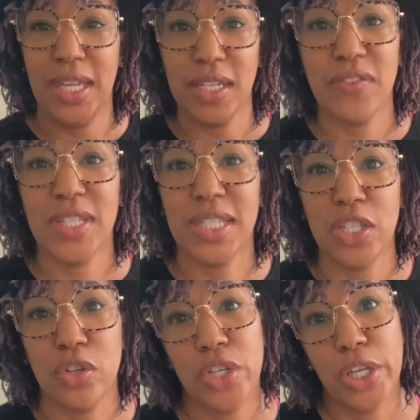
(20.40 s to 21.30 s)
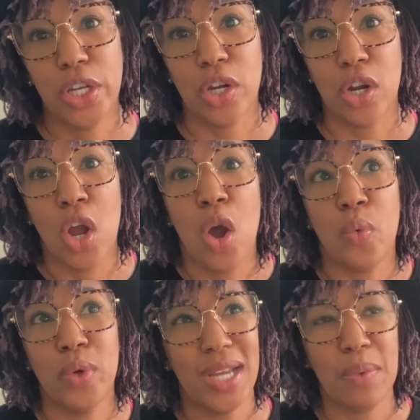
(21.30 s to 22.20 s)
his senior year,
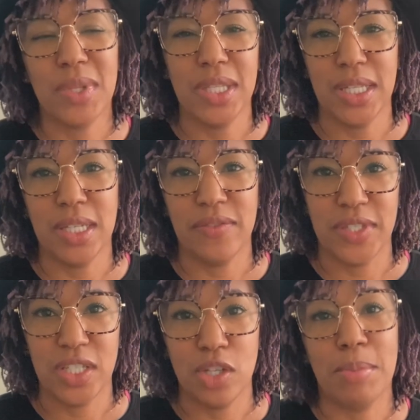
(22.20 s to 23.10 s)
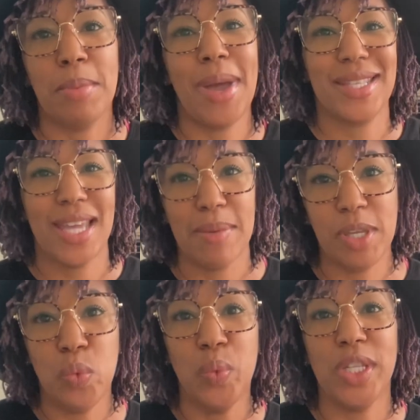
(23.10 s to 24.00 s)
well, not really the end of his senior, but by the time
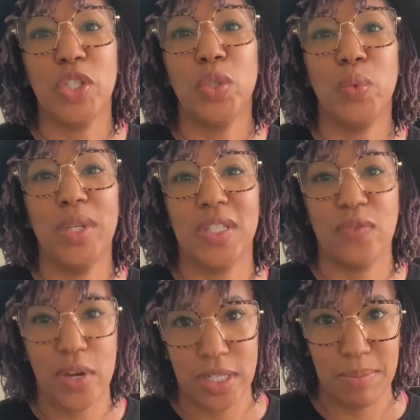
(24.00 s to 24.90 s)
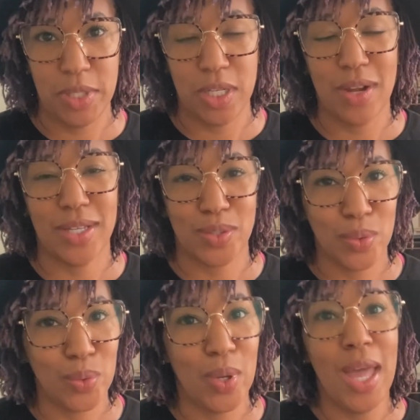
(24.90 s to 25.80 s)
he went to his freshman year at
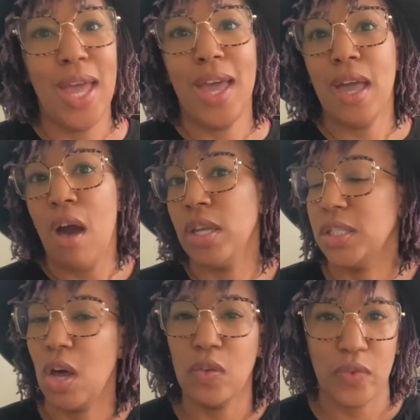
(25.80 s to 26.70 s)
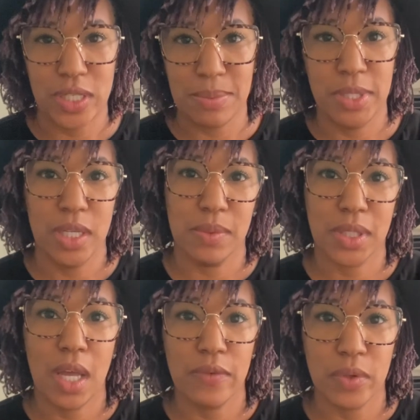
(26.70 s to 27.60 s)
school, his whole freshman year was
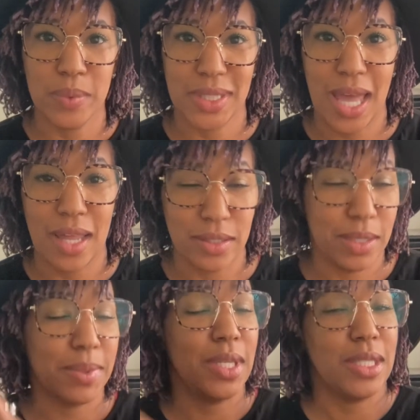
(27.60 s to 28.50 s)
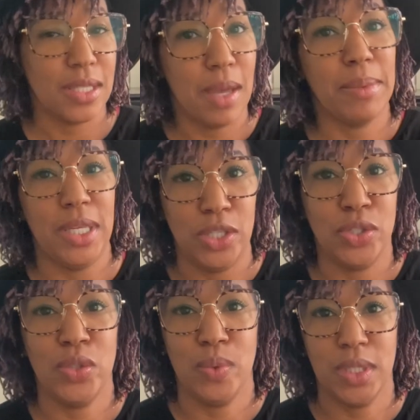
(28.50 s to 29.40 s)
covered with scholarships and some
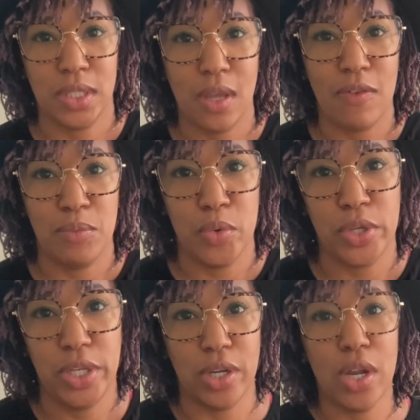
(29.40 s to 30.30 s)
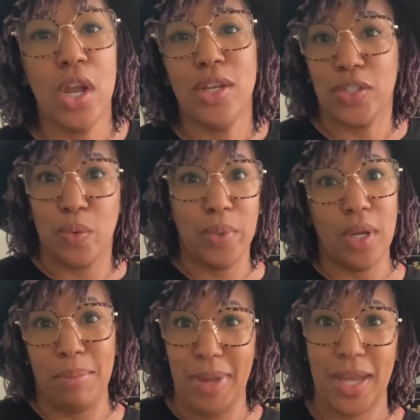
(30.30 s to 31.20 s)
into his sophomore year. So we
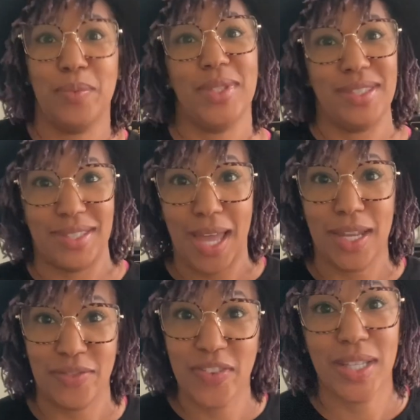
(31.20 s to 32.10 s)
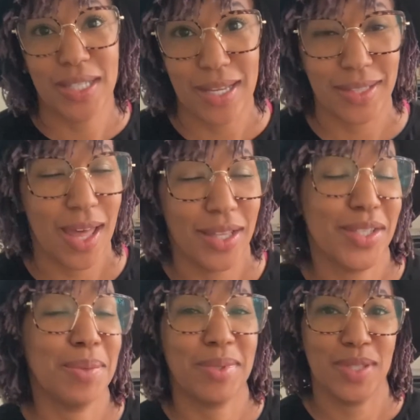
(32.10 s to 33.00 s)
are back with filling out
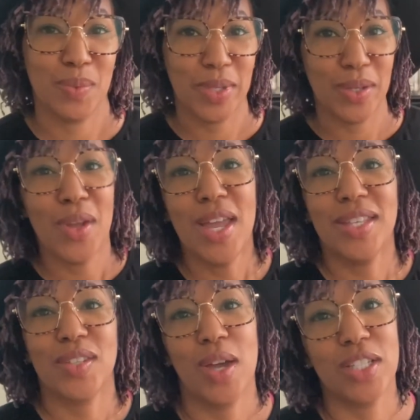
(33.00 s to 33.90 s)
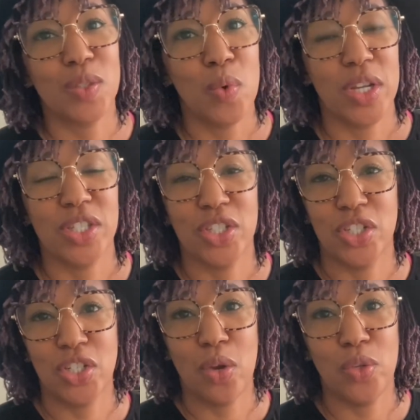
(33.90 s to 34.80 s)
scholarships as well. So I just wanted
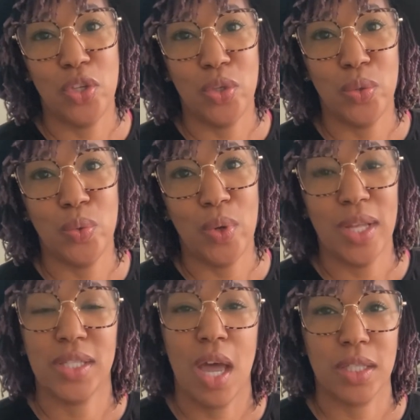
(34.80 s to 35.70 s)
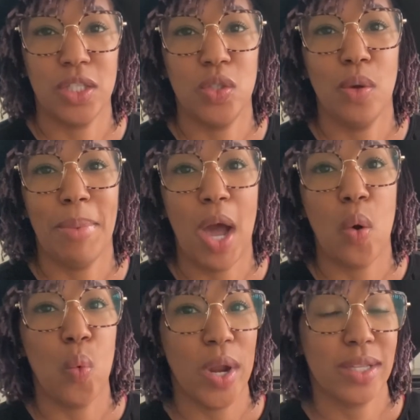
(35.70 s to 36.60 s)
to talk to you
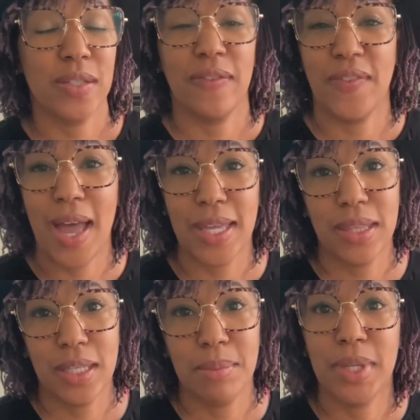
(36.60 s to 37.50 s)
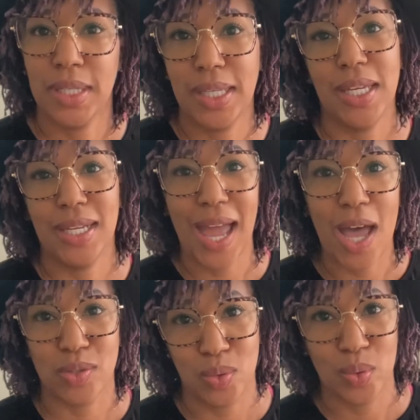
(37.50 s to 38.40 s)
about where to find them and again, how
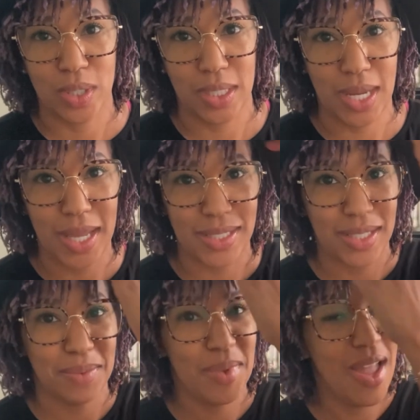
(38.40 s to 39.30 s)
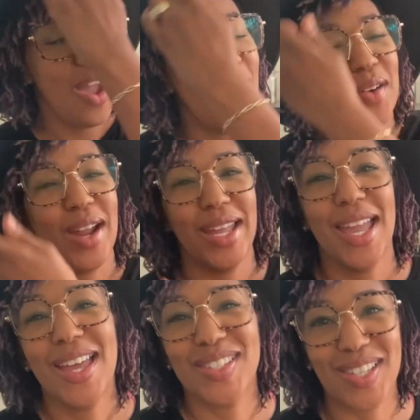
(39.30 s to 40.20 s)
to organize them. All right,
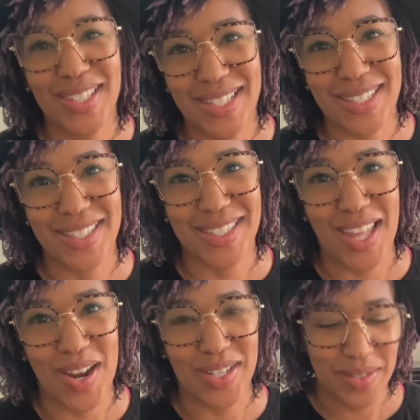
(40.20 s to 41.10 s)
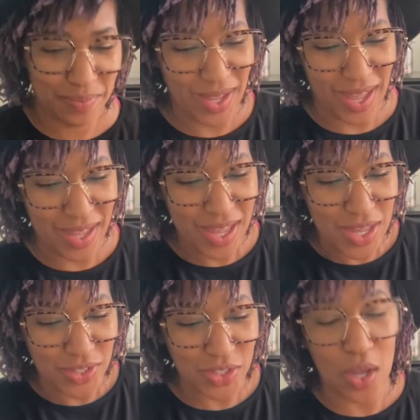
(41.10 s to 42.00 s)
so let's get started. Okay,
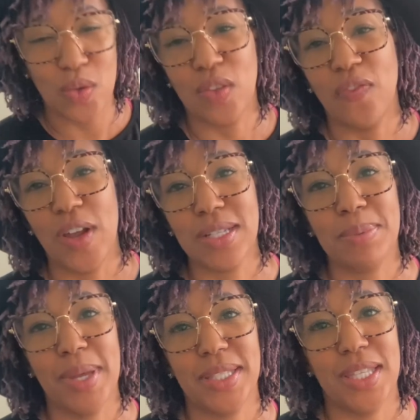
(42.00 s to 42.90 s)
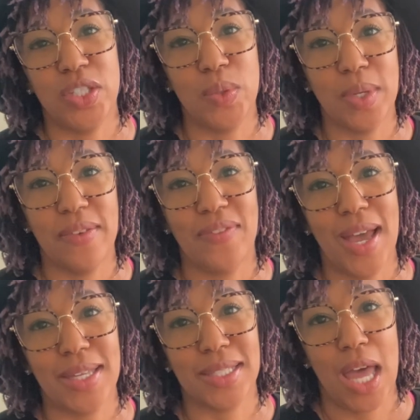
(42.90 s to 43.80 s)
so the first place that you can
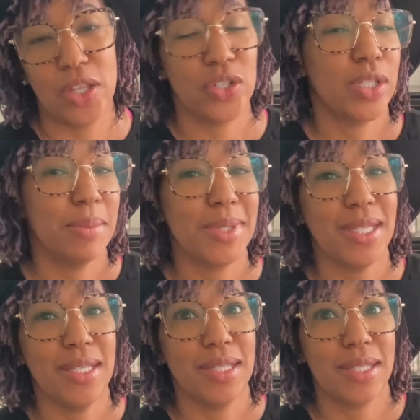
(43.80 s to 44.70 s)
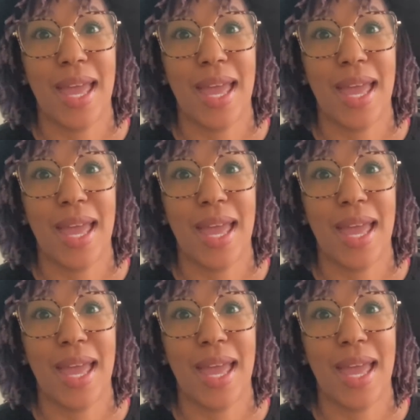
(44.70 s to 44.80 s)
find scholarships is